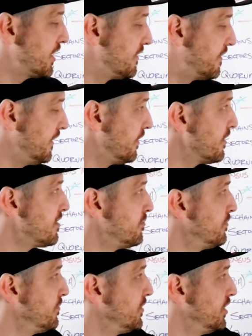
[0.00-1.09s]

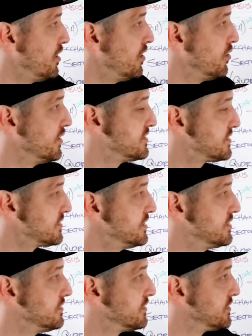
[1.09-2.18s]
Ethereum,
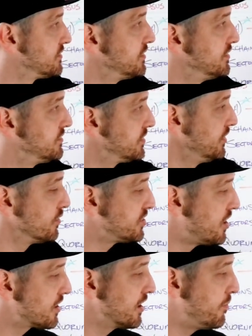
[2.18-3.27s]
is
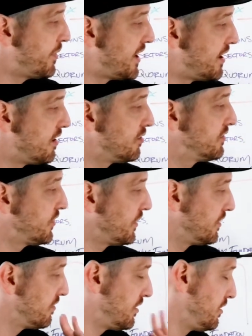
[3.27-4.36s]
talking about,
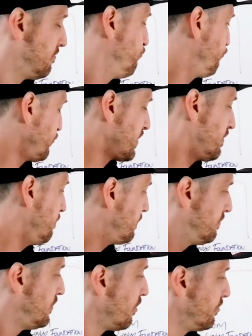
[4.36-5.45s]
and I
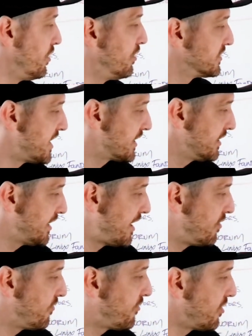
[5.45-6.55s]
don't know exactly
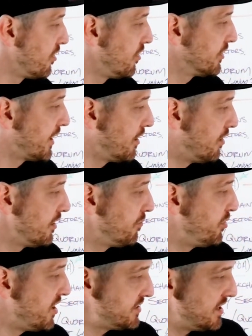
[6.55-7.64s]
how far along they are in the
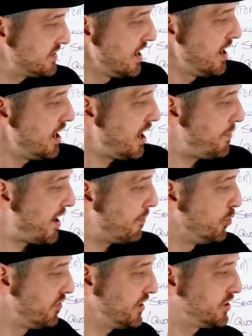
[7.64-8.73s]
process, about
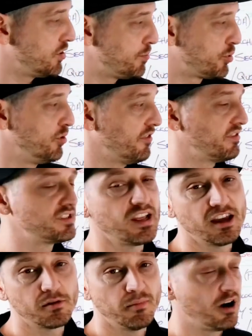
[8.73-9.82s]
moving to a proof of
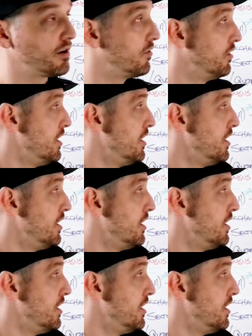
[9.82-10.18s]
stake model.